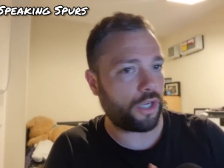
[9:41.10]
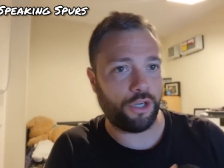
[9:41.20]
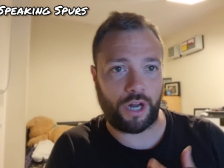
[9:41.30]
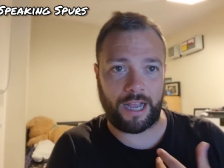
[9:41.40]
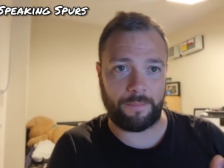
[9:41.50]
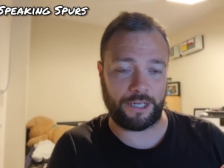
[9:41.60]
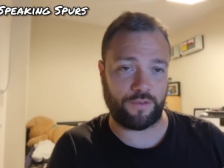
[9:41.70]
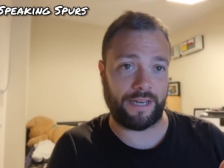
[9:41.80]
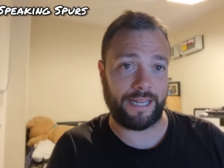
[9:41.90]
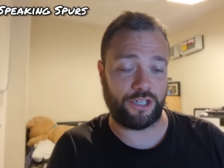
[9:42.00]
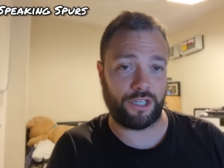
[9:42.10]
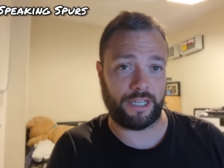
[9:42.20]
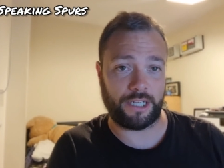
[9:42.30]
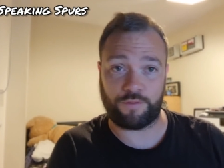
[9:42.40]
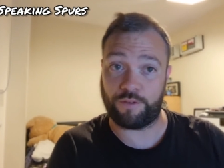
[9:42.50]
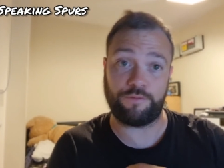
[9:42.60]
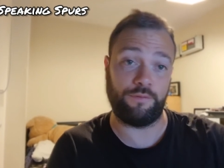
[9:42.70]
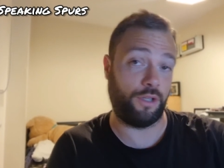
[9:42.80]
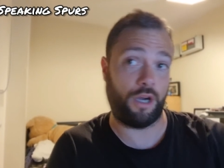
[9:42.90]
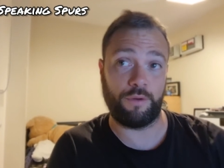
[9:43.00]
you know, how much of a legend he is for
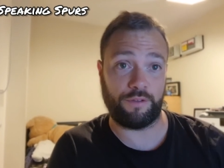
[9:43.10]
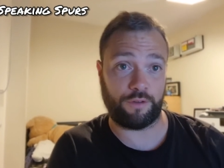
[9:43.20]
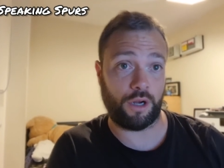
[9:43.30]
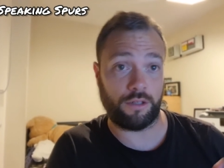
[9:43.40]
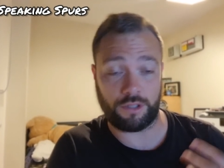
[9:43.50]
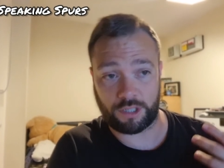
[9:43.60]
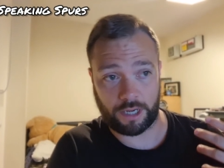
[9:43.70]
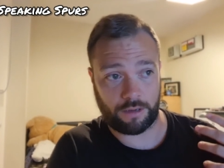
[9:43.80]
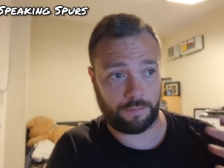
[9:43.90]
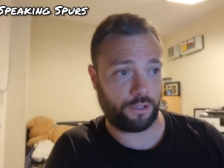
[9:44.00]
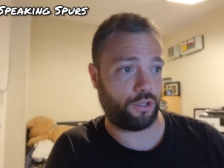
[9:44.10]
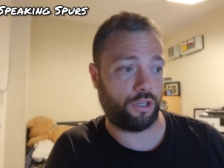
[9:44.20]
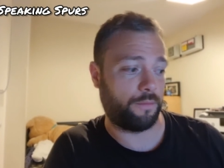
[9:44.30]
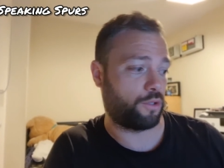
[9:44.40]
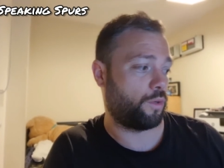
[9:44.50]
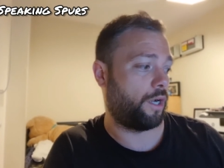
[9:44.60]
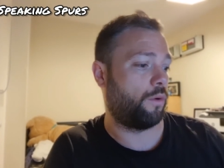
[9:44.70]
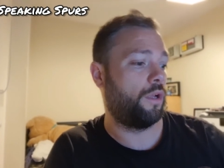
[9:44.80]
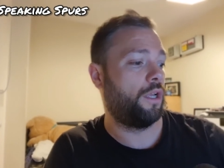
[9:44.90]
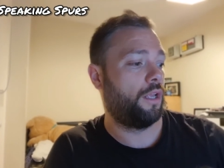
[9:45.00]
not only France uh, but Tottenham as
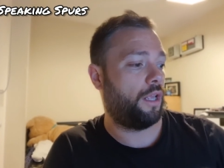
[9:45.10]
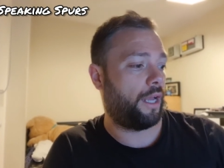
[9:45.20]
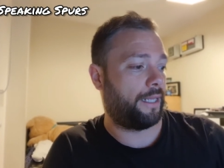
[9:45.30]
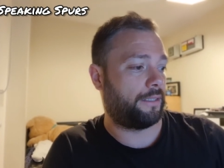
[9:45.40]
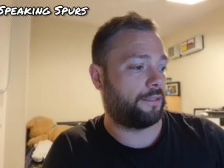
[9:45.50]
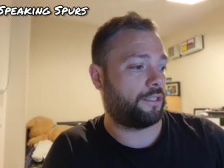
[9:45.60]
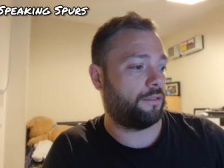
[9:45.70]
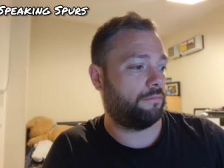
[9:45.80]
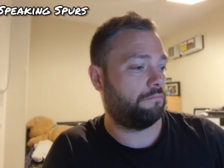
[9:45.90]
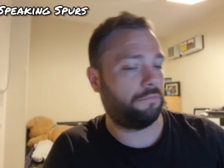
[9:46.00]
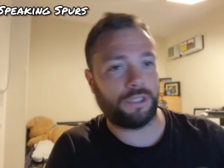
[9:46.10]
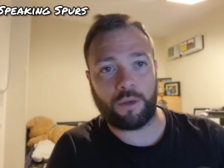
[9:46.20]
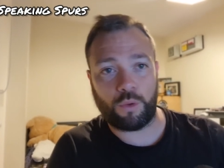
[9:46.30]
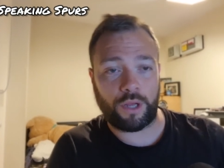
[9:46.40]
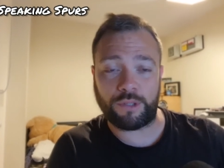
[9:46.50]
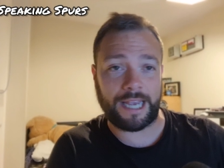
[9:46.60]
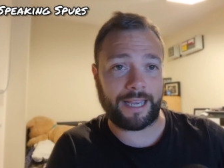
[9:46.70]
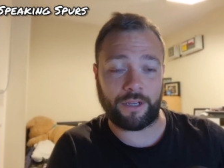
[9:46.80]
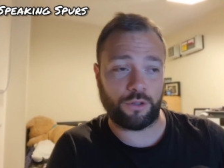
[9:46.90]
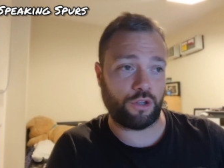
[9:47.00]
well. And you know, although
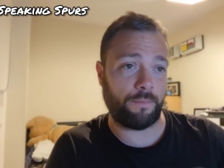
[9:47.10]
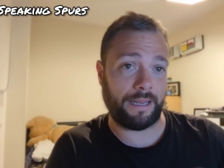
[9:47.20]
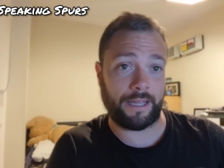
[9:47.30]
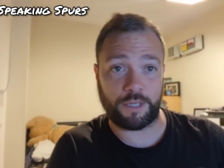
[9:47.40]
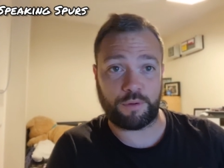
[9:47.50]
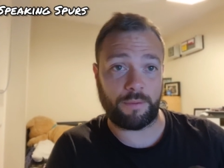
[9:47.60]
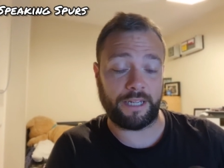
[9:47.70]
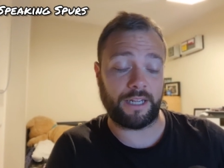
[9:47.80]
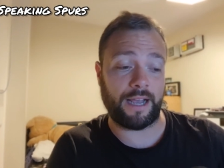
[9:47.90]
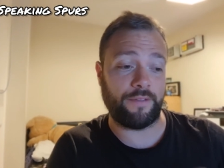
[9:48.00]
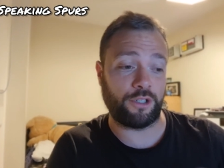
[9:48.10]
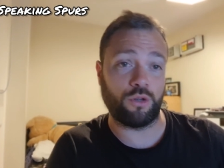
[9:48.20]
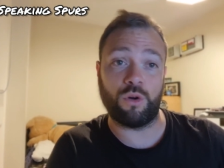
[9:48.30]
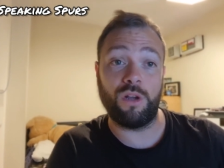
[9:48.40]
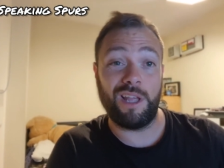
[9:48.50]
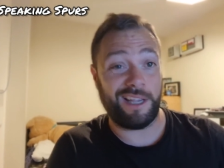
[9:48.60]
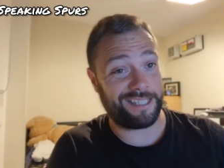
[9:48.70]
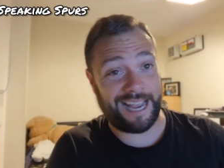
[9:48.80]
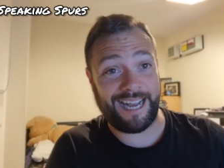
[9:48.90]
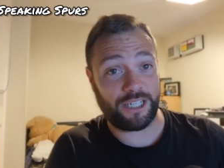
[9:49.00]
Tanguy Ndombele is probably going to go out the door, it's
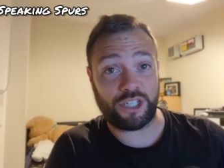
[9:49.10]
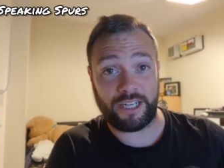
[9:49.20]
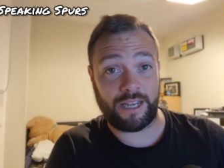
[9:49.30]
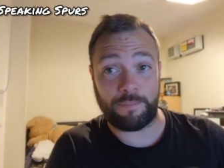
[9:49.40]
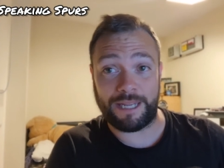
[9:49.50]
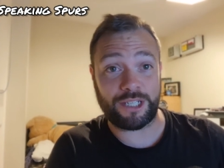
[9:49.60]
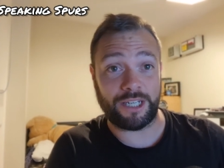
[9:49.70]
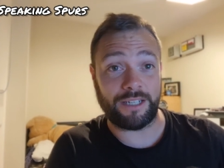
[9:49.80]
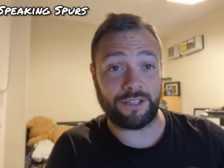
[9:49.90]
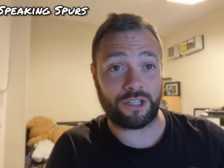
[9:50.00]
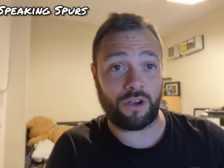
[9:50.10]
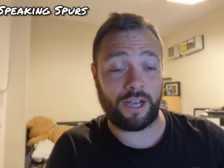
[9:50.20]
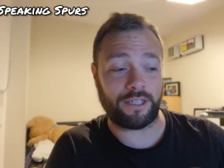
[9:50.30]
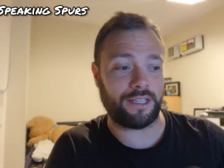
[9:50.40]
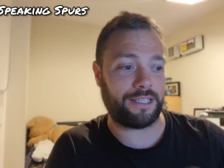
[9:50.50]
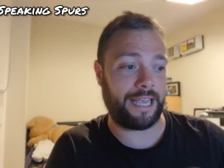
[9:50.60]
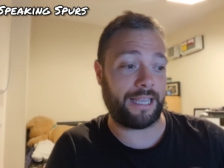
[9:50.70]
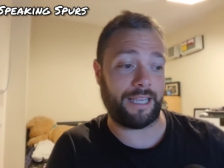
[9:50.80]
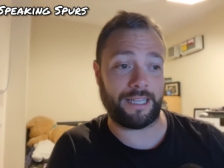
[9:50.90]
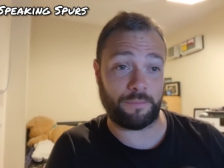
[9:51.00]
actually a blessing in disguise that
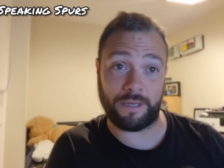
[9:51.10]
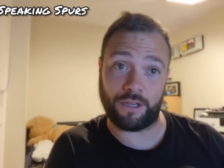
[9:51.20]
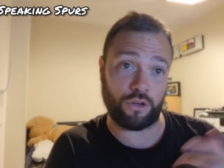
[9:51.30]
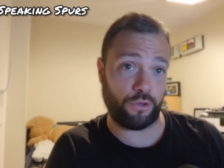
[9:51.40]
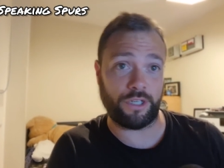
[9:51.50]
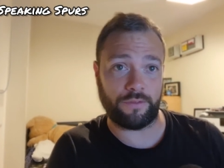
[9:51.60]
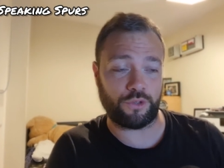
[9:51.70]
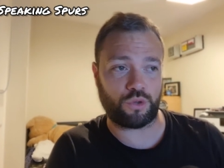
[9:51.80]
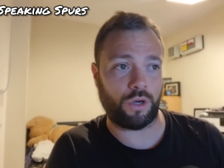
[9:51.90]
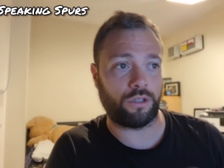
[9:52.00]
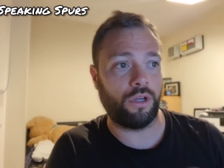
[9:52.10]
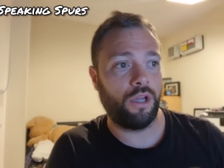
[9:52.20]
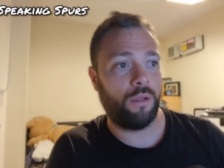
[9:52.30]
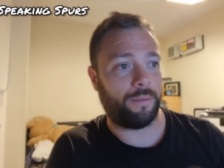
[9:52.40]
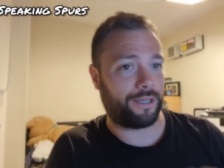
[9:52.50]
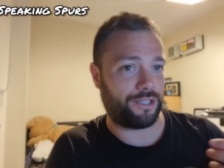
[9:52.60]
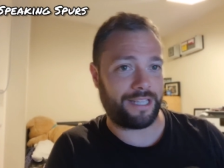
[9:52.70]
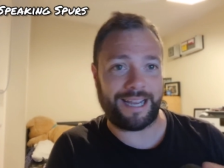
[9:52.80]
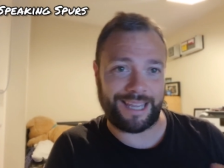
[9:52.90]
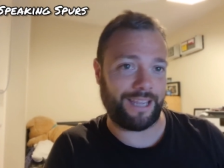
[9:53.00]
Tangi hasn't been included in the squad because
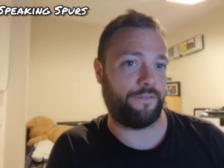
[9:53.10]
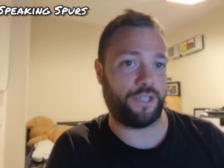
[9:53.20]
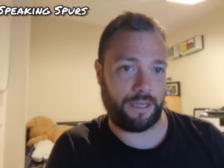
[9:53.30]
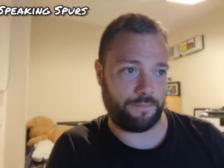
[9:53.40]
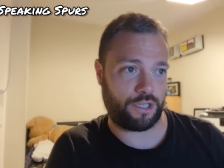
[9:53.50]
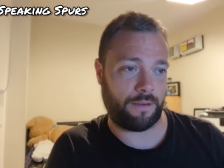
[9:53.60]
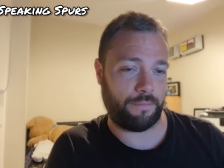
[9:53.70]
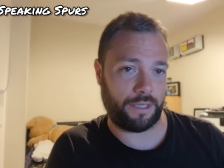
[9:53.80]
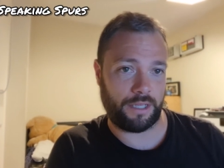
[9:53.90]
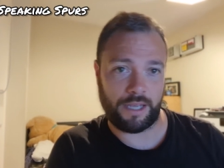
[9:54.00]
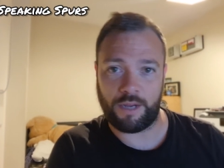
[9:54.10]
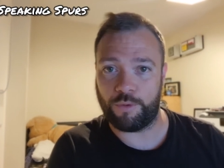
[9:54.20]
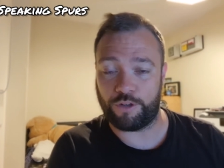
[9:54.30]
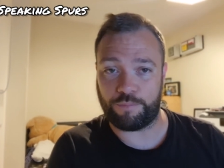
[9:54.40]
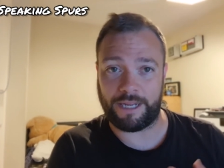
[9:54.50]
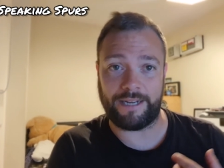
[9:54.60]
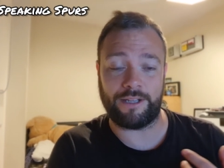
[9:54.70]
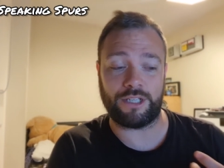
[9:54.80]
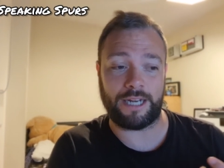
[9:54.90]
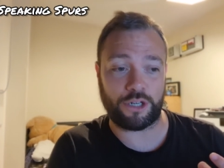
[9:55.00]
that gives him somebody that he would have played
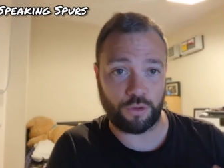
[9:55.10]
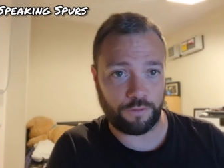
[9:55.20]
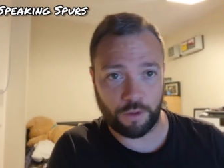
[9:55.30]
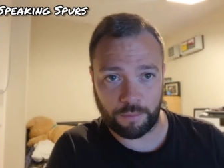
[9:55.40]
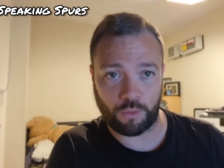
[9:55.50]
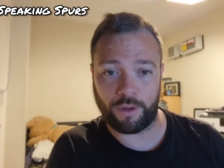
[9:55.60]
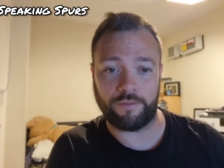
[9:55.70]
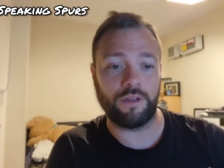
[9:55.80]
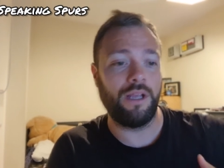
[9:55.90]
international football with